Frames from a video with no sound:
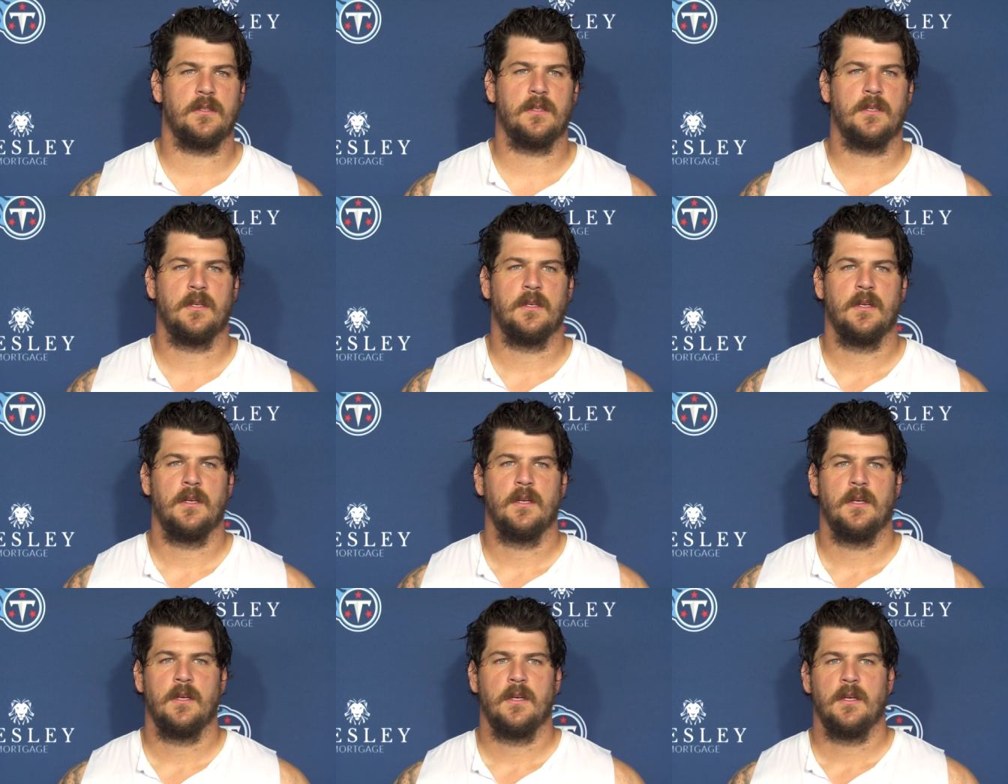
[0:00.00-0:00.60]
injury.
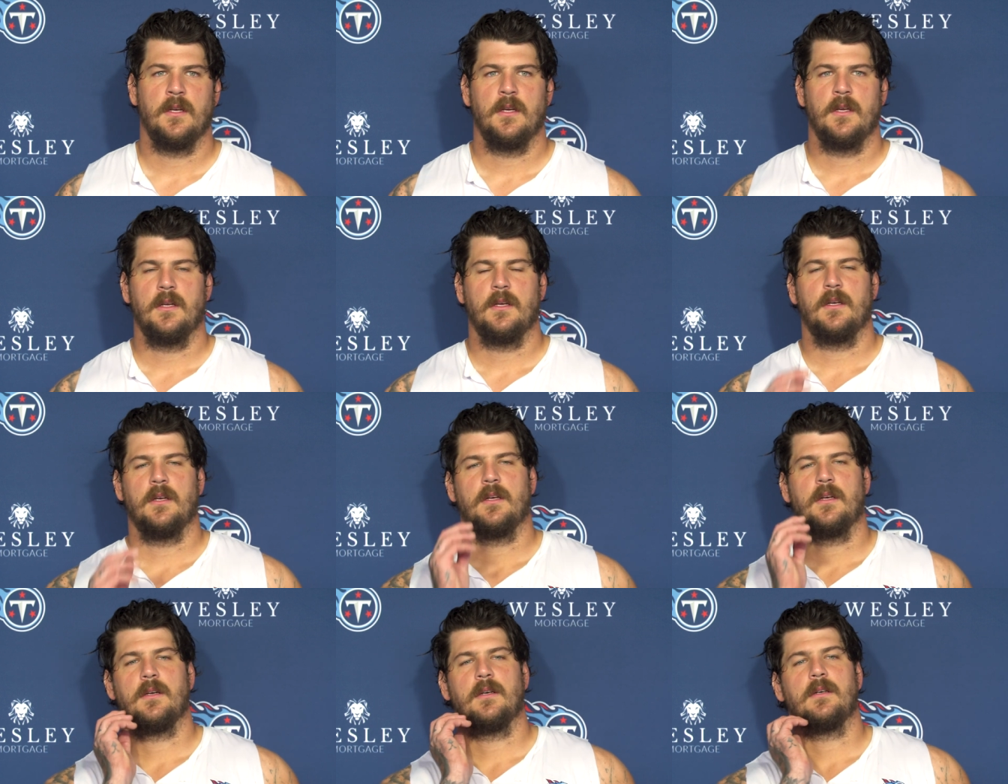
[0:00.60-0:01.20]
You know, both
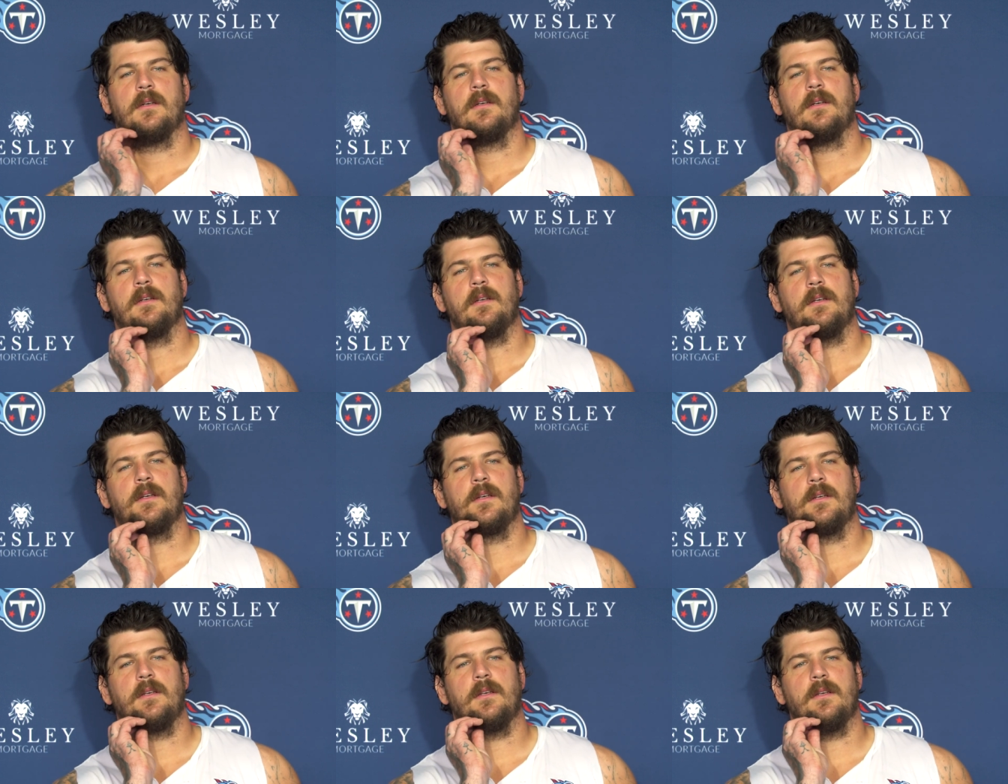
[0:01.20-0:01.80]
of you guys
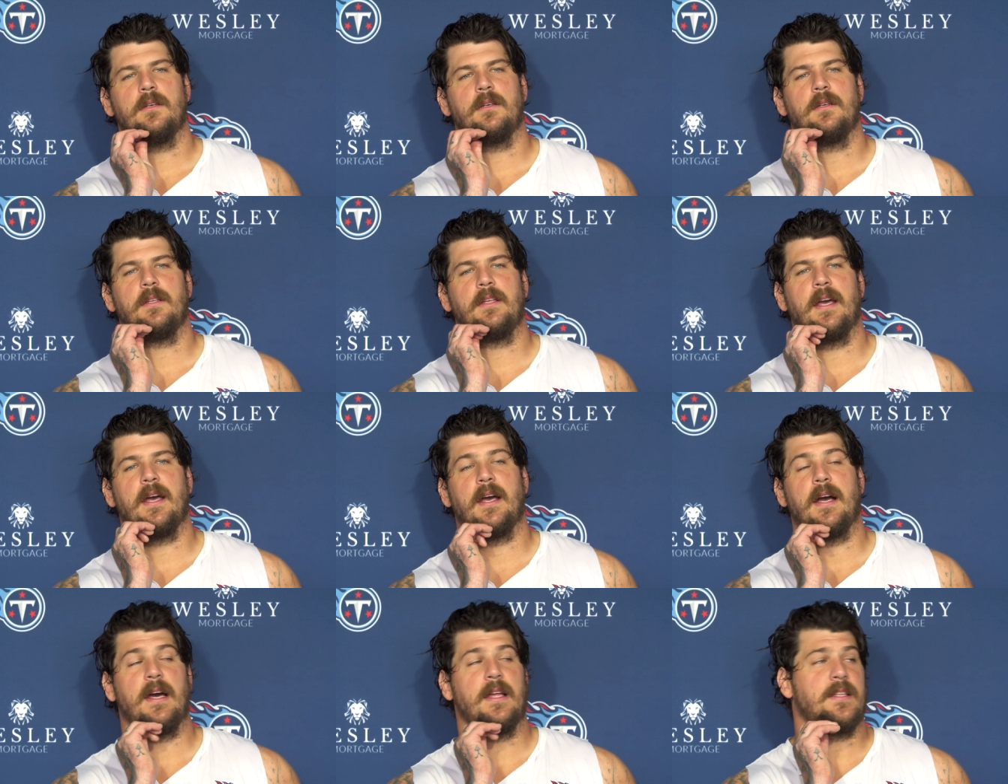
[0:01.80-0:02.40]
have.
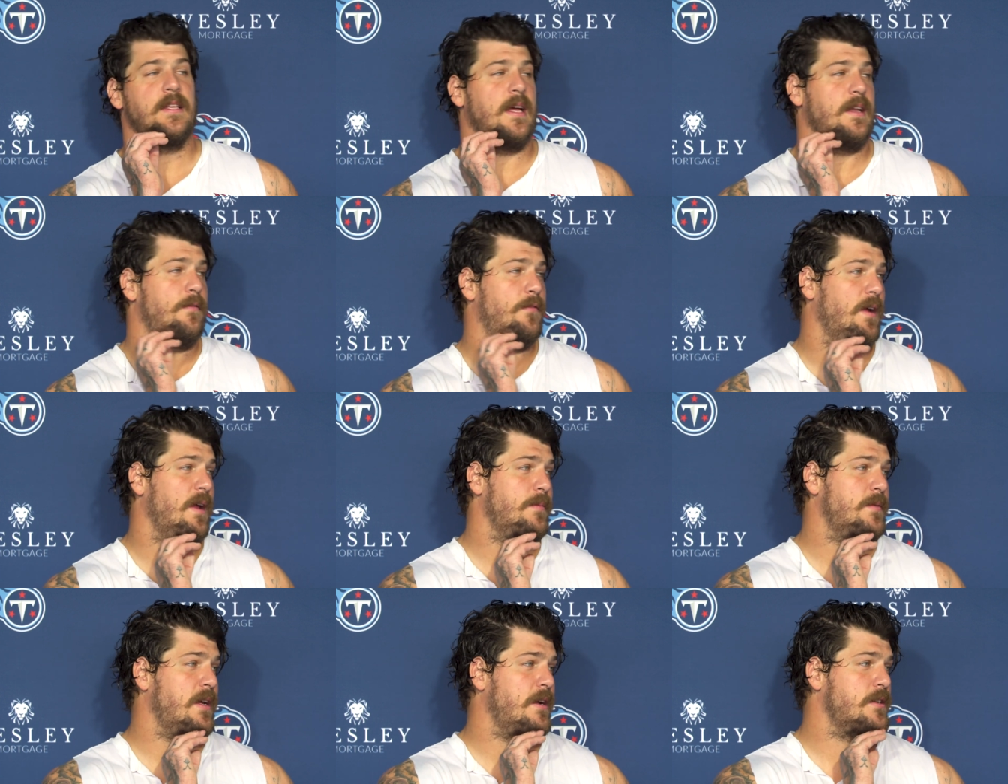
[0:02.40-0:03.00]
Yeah, I
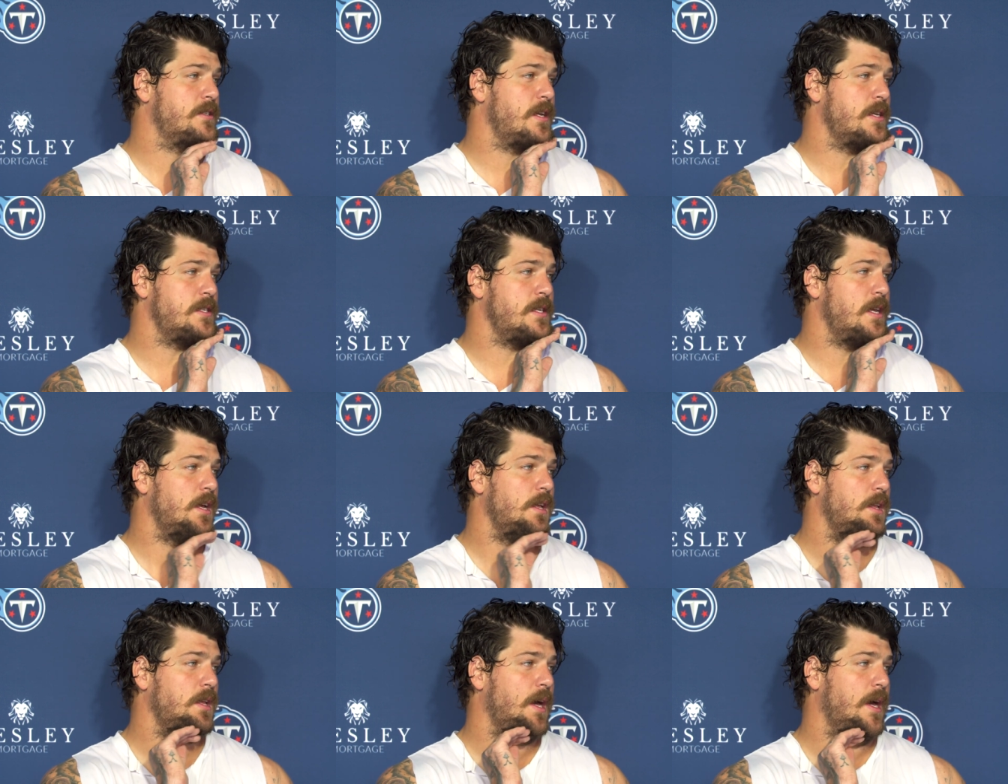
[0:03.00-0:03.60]
Vrabel tears
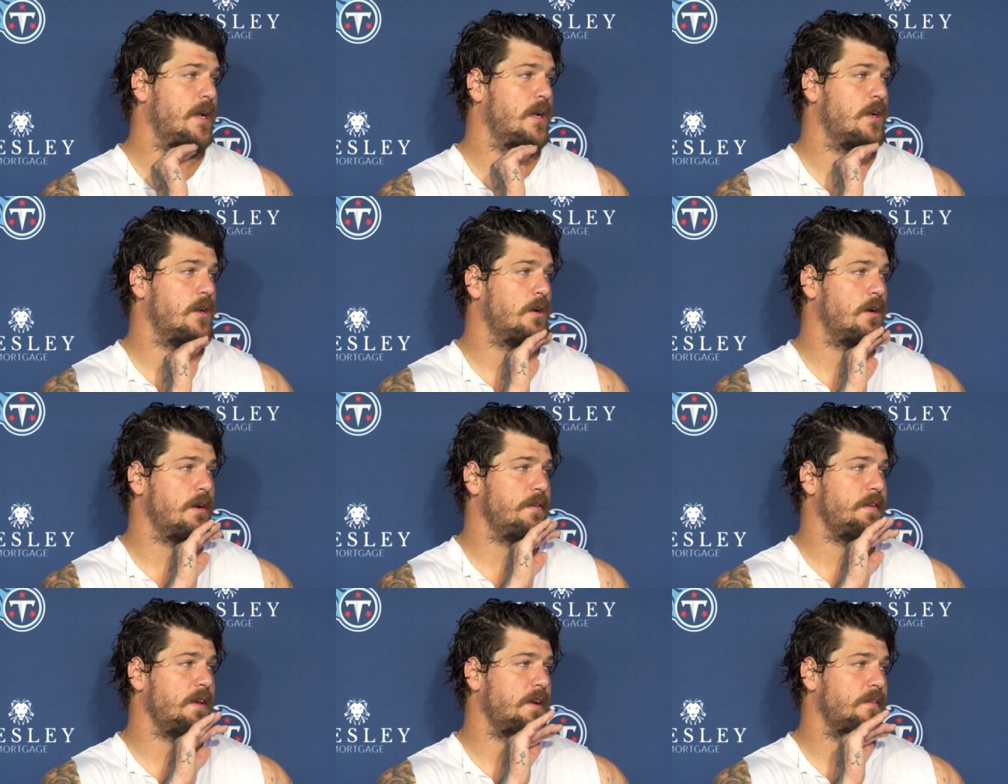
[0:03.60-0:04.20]
ACL? I don't know
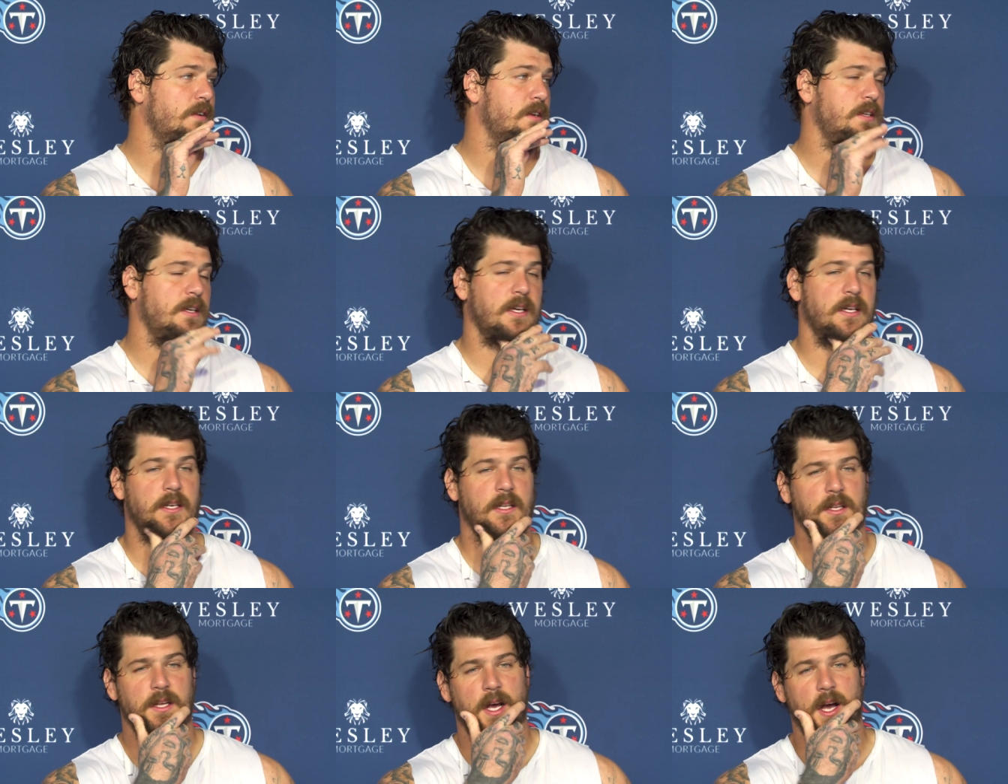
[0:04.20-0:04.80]
if he ever
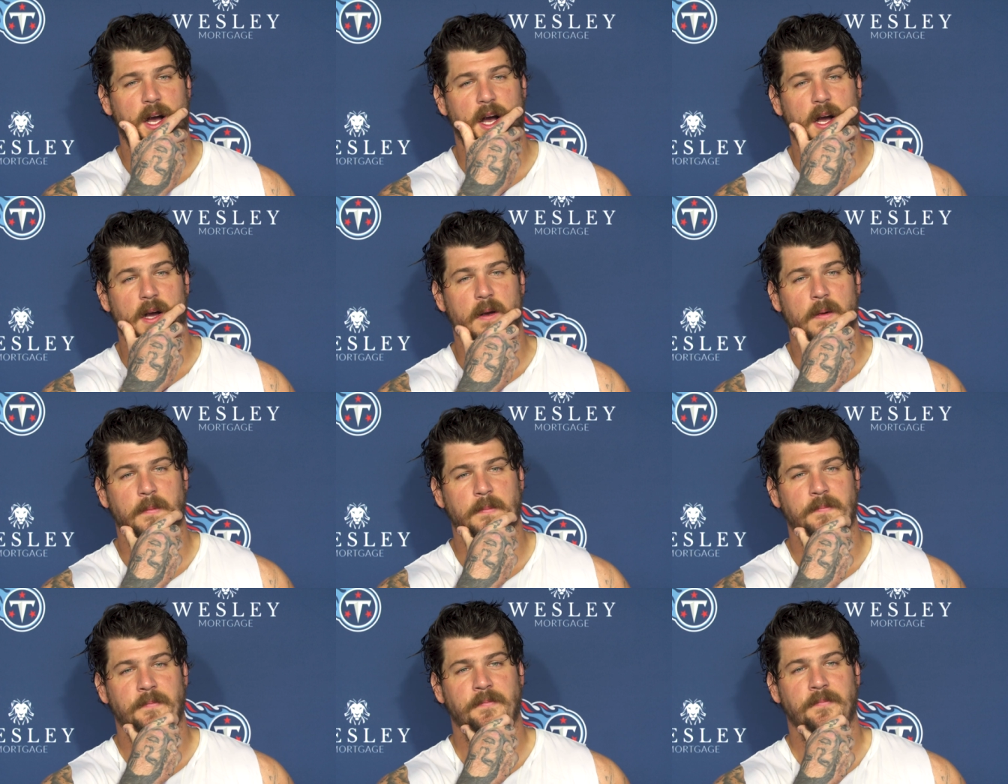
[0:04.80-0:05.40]
did. I
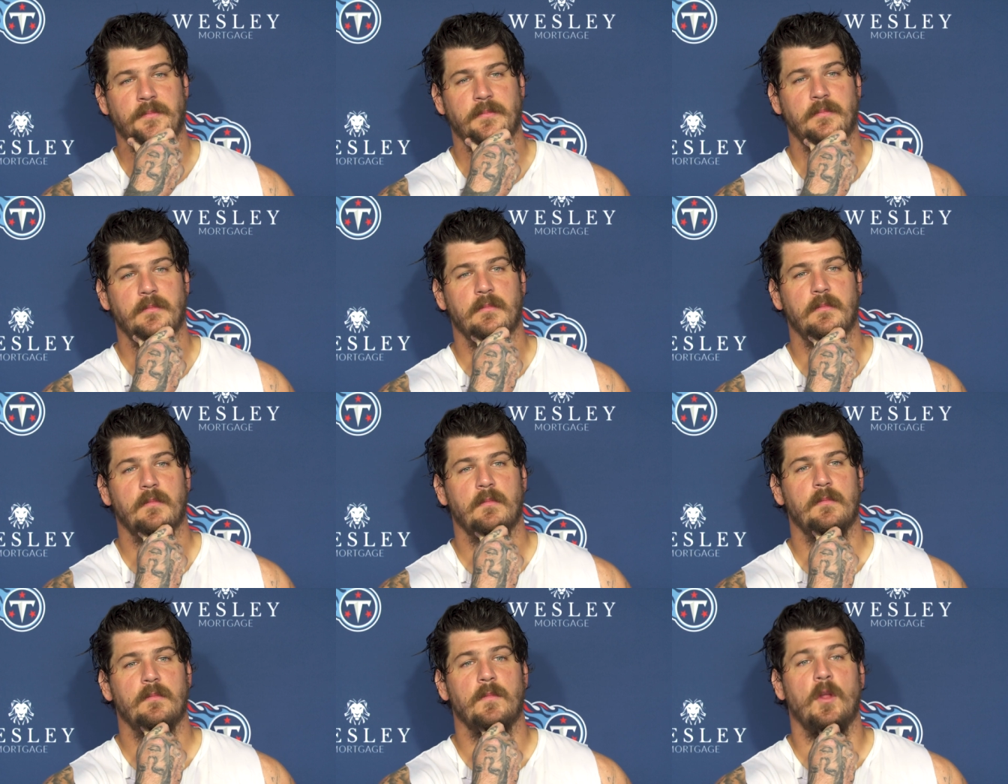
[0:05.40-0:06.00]
said Bud
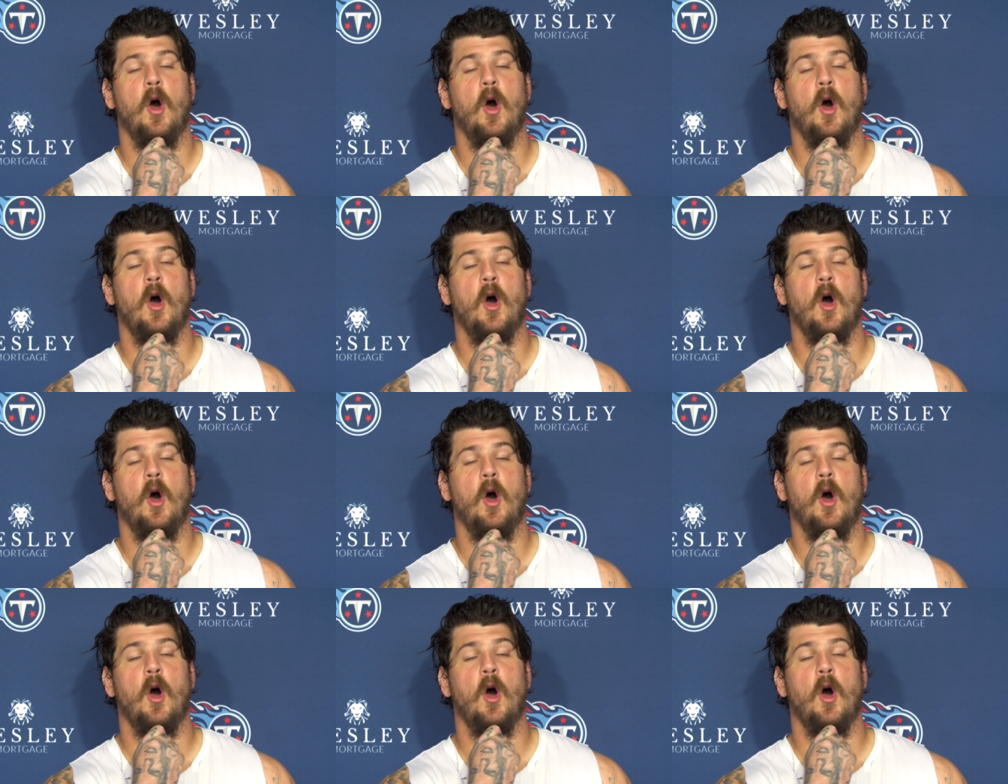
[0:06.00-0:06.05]
Dupree.